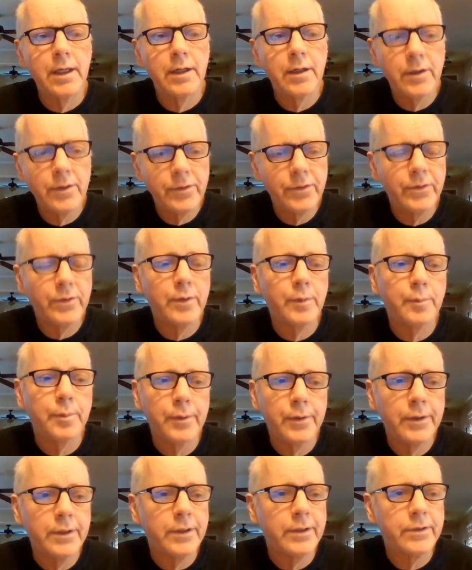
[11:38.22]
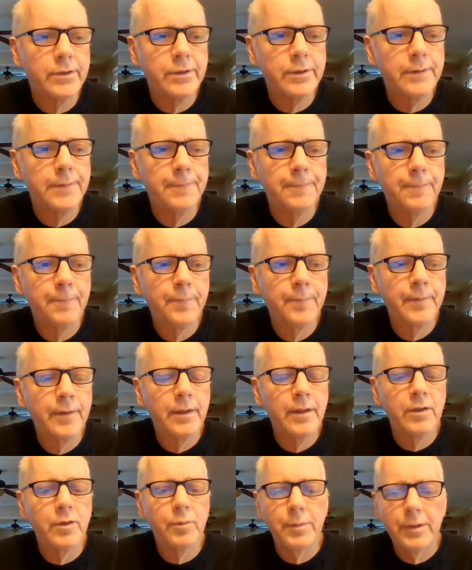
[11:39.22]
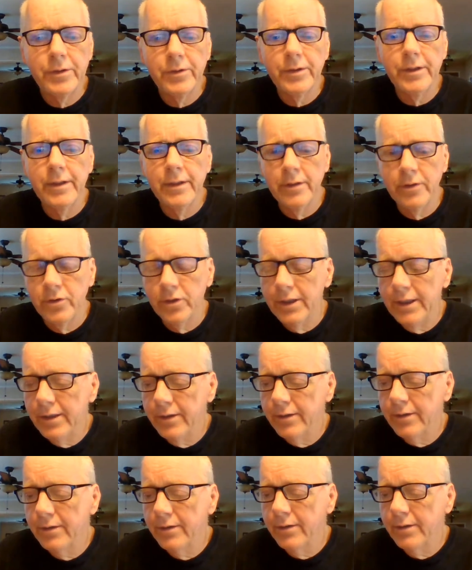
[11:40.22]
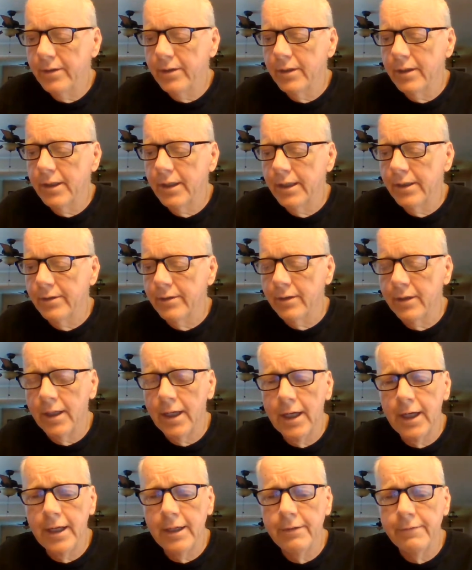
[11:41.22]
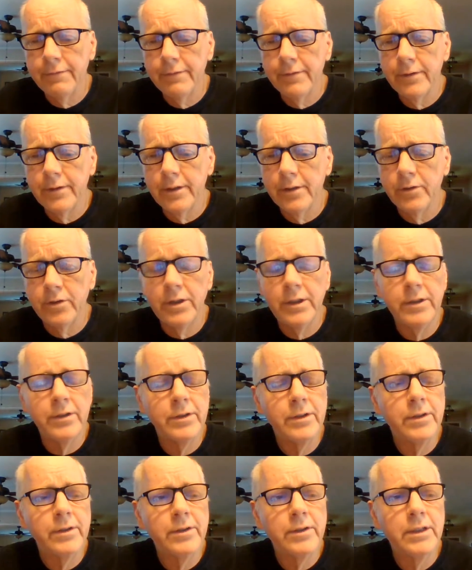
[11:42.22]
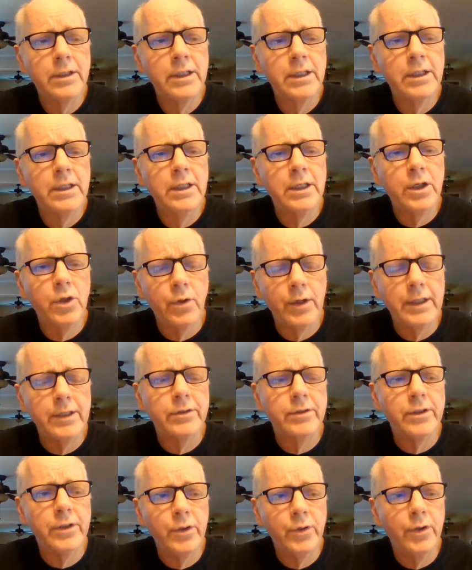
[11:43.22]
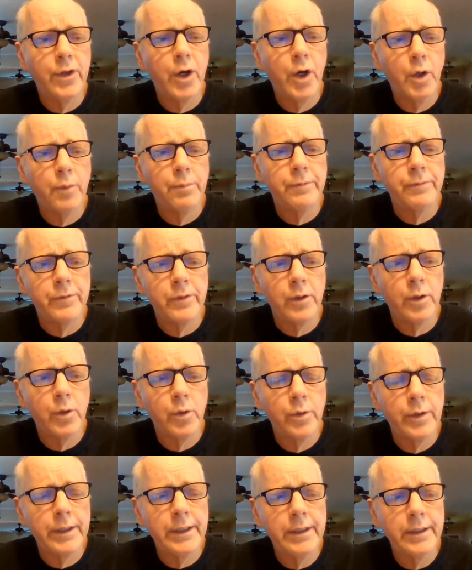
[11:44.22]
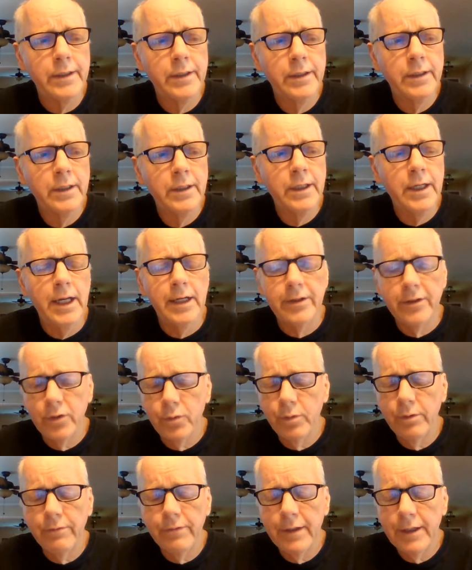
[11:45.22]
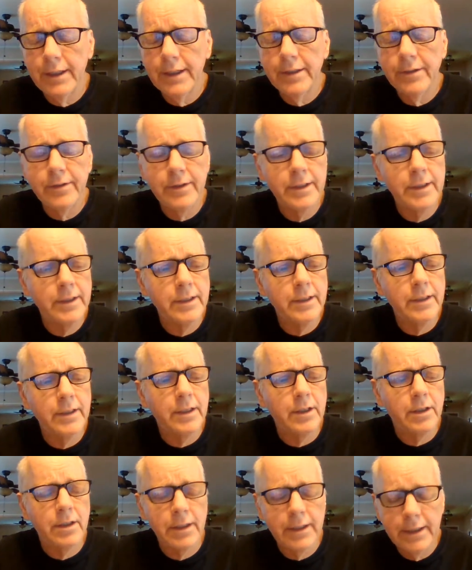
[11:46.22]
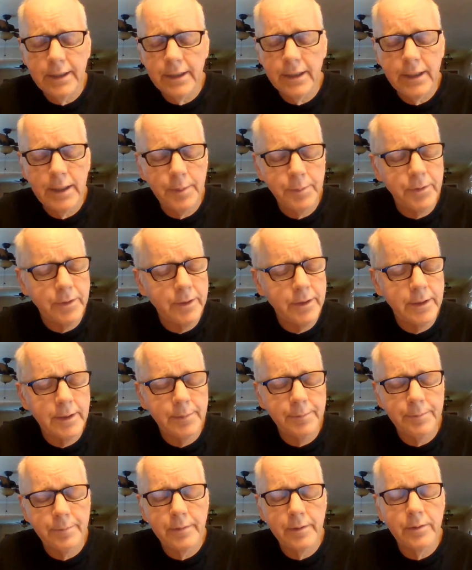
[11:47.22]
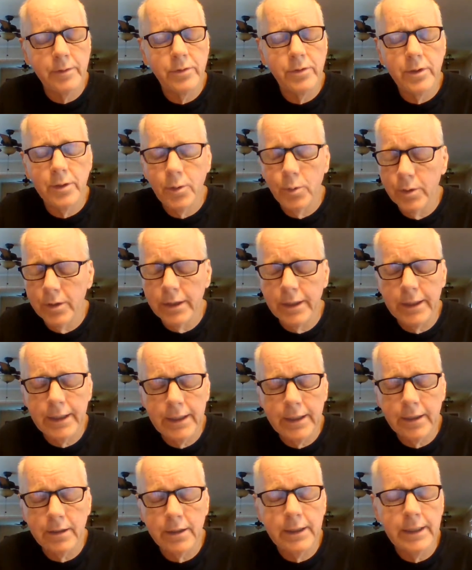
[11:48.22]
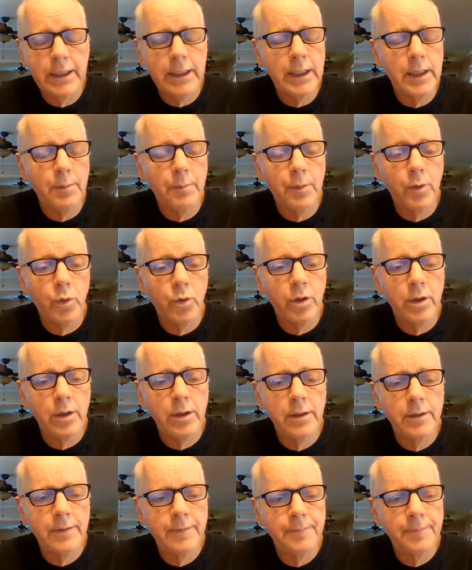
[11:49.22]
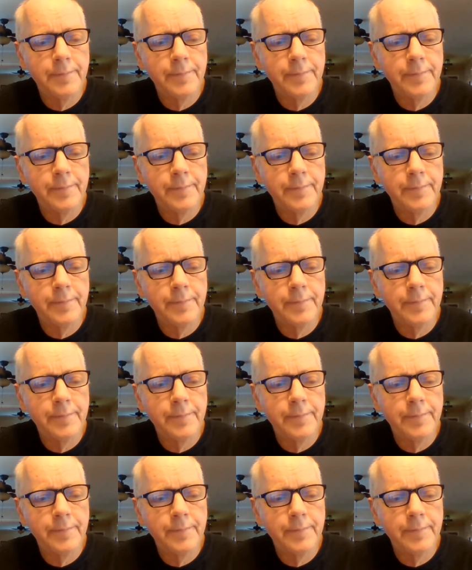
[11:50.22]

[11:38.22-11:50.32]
and also the books, especially the Jesus is Alive Jesus. Christ in you, the hope of glory. I just revised it, cleaned it up some, still working on cleaning up more.